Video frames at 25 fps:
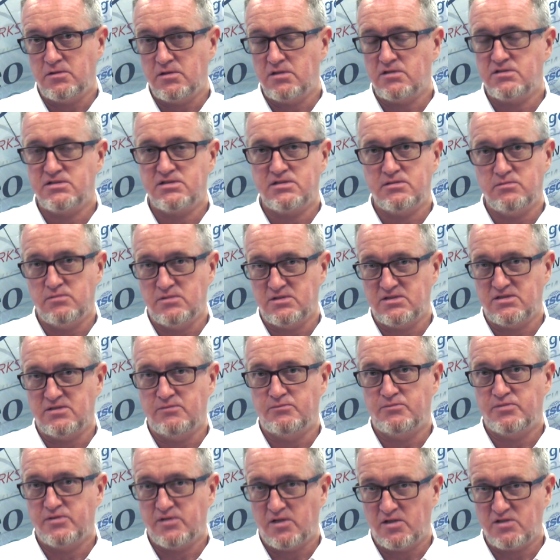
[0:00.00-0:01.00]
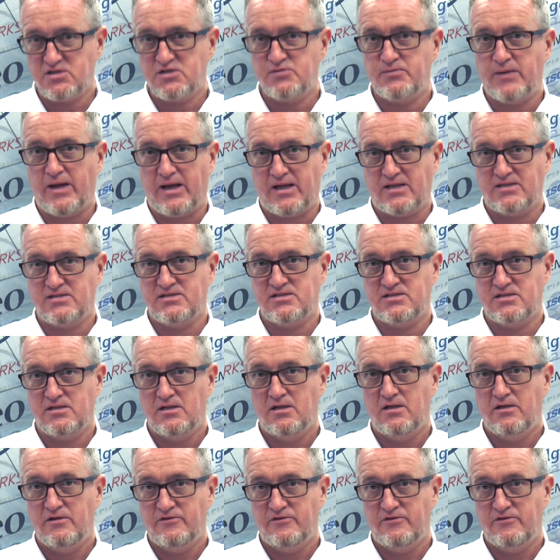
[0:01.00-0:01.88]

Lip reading: customers and prospects